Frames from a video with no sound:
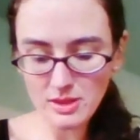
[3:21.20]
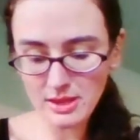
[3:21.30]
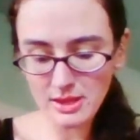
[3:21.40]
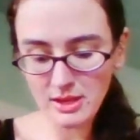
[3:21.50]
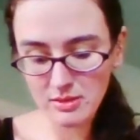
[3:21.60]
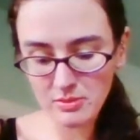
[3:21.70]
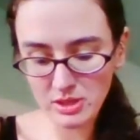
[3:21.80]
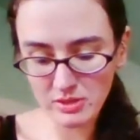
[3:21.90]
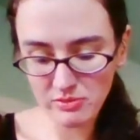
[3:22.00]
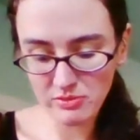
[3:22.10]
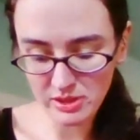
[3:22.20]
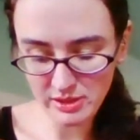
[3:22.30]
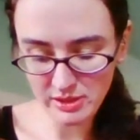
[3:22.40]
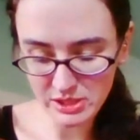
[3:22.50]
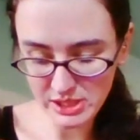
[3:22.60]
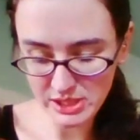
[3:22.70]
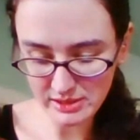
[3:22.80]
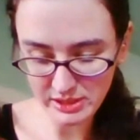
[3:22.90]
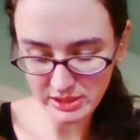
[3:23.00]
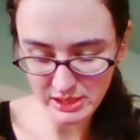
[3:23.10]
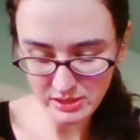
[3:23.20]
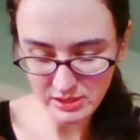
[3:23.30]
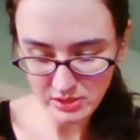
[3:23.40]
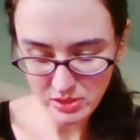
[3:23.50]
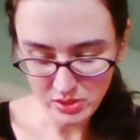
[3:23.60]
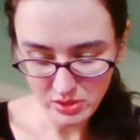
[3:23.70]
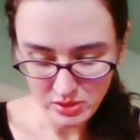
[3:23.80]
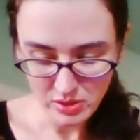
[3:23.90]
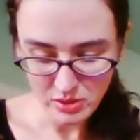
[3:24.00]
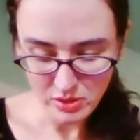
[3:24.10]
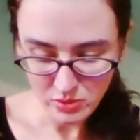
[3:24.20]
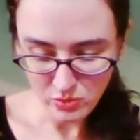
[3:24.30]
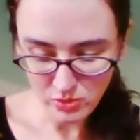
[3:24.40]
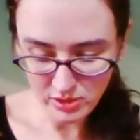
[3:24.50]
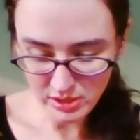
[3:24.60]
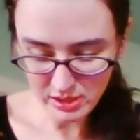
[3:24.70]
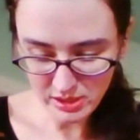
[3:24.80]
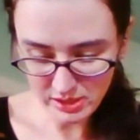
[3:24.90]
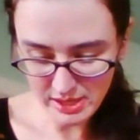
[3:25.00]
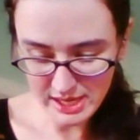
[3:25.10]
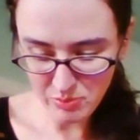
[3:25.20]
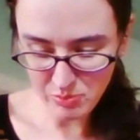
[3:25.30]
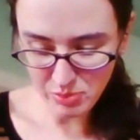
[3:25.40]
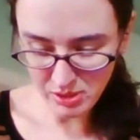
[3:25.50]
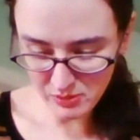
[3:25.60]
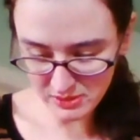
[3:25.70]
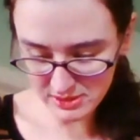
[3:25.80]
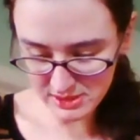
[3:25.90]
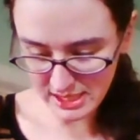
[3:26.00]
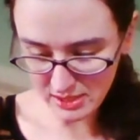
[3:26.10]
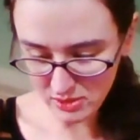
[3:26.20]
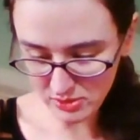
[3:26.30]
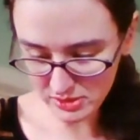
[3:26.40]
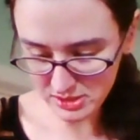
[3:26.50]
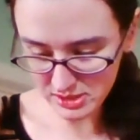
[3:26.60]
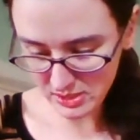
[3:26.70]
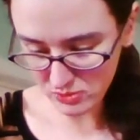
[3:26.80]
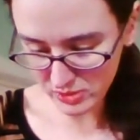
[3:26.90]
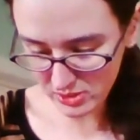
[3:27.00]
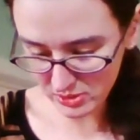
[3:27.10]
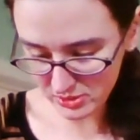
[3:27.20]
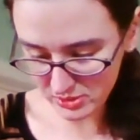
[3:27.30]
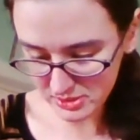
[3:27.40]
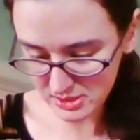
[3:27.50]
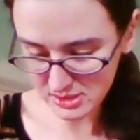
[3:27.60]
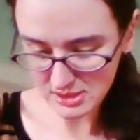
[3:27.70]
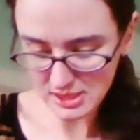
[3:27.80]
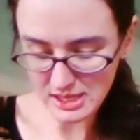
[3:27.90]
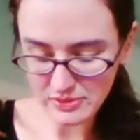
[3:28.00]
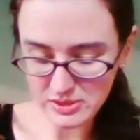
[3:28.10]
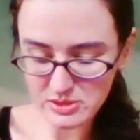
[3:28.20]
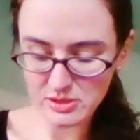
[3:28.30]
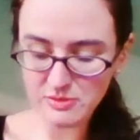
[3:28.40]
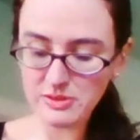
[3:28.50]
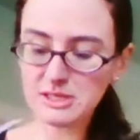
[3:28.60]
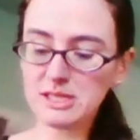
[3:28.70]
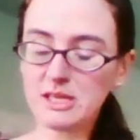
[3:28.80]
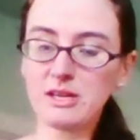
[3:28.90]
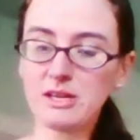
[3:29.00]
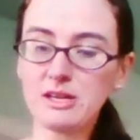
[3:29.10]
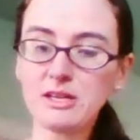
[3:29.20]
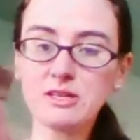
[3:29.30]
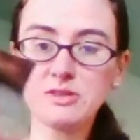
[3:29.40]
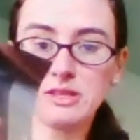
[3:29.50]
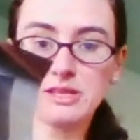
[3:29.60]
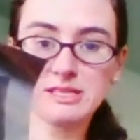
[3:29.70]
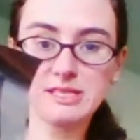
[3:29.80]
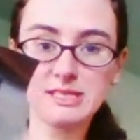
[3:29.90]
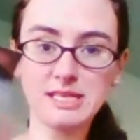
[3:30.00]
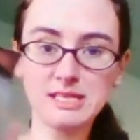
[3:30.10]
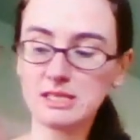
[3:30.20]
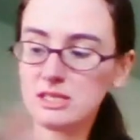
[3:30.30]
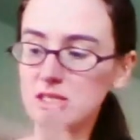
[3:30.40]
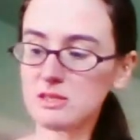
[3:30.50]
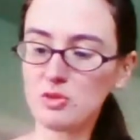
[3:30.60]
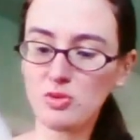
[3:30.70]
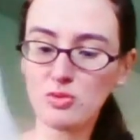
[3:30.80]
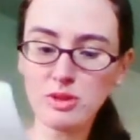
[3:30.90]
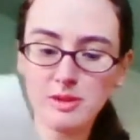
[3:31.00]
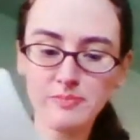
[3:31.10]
Now I'm going to very gently work any bubbles out and wrinkles on the surface here so that this is nice and smooth.